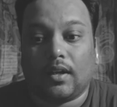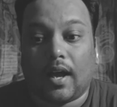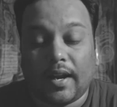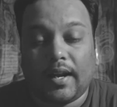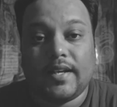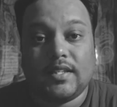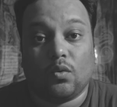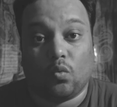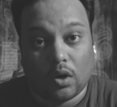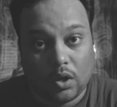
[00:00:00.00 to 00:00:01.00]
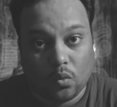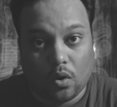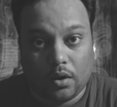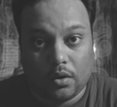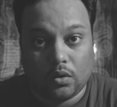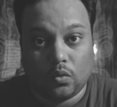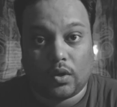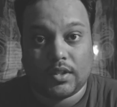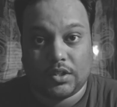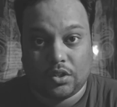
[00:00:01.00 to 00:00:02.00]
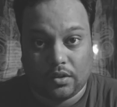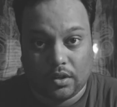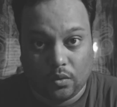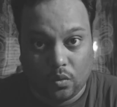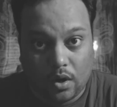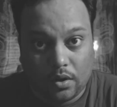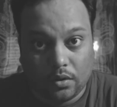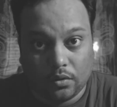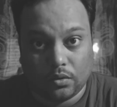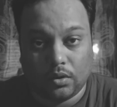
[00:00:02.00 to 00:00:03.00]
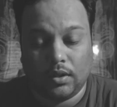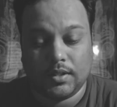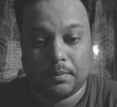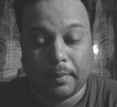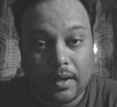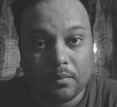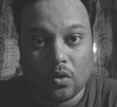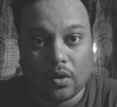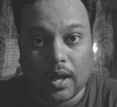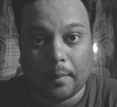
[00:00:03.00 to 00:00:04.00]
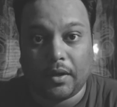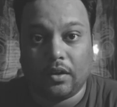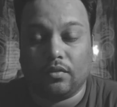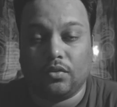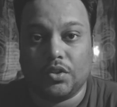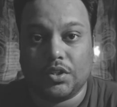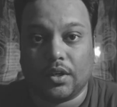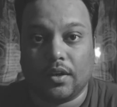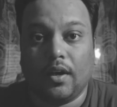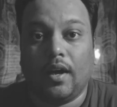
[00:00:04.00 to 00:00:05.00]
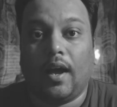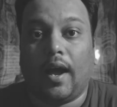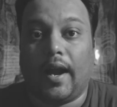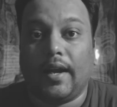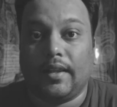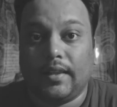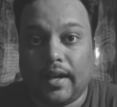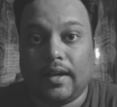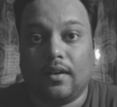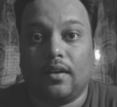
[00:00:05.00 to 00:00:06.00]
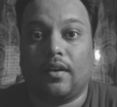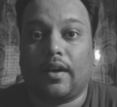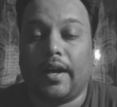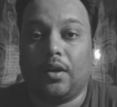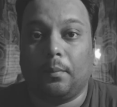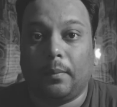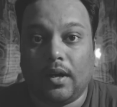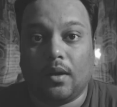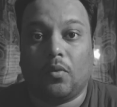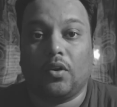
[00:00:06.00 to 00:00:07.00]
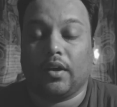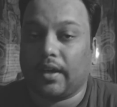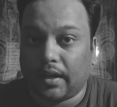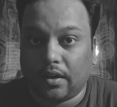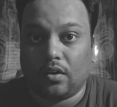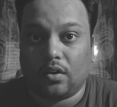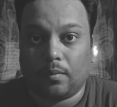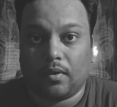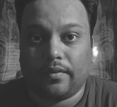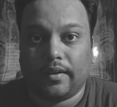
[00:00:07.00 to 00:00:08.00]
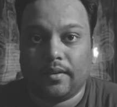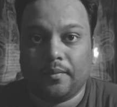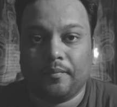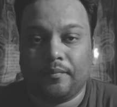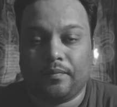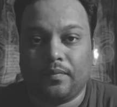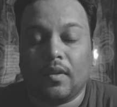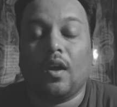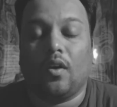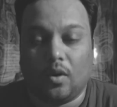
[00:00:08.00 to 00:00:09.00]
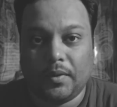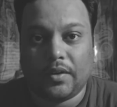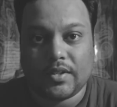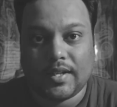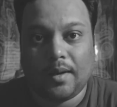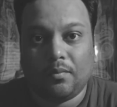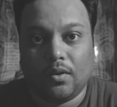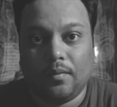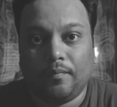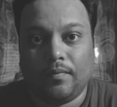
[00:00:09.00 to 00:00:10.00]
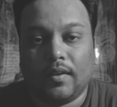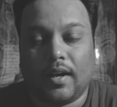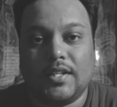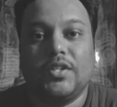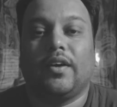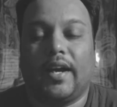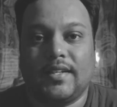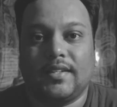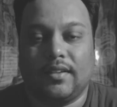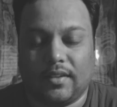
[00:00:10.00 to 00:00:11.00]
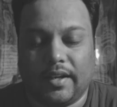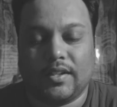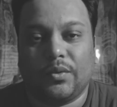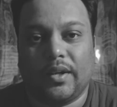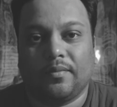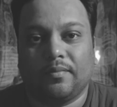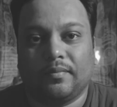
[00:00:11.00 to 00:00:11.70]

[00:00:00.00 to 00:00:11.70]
analyzing what you want to do, what's the genre you want to do, spend more time in your future, and then try to build up on your career on top of it. Hope that was helpful. I'll see you guys in the next one.